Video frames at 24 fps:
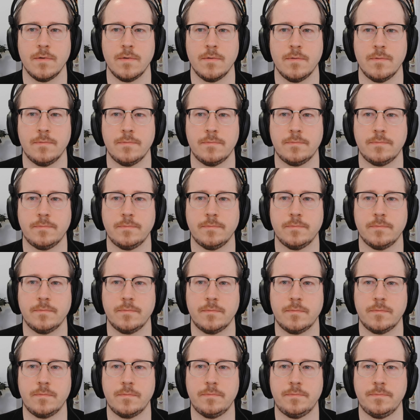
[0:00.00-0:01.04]

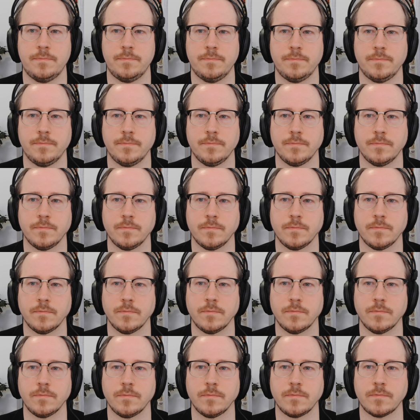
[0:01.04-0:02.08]

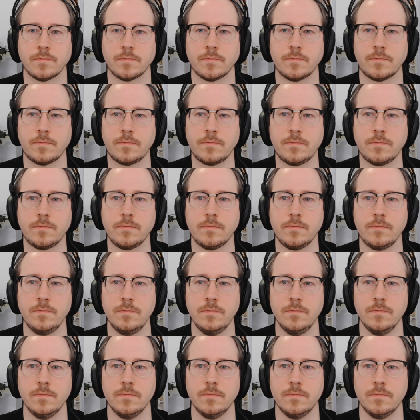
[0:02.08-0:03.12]

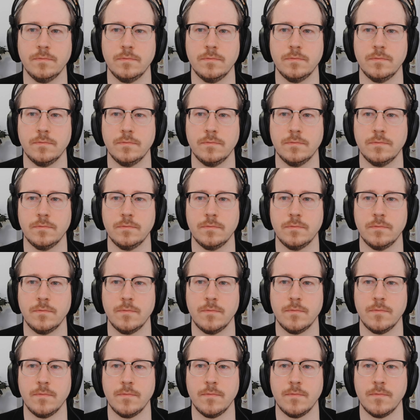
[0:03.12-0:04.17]

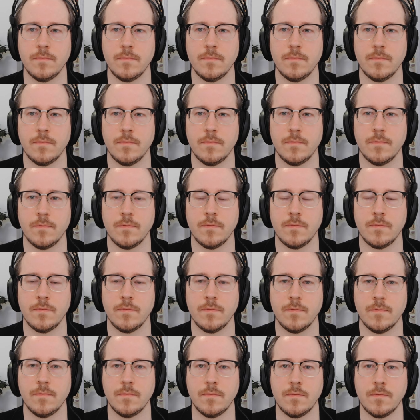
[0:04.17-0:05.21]
[no speech]